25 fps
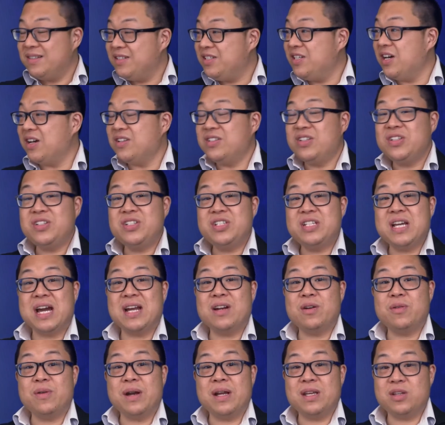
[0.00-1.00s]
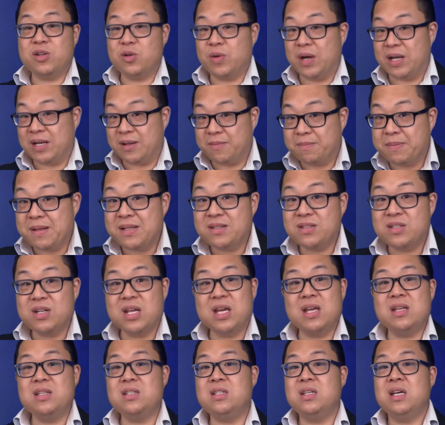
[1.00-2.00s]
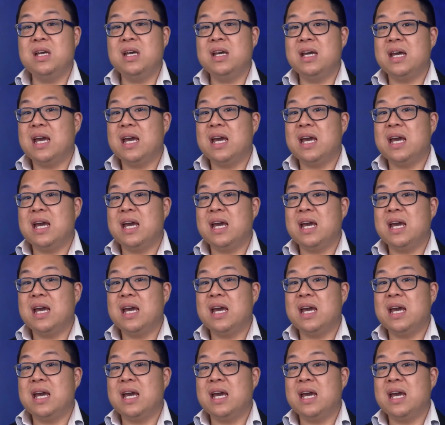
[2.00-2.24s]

does it generate you any business?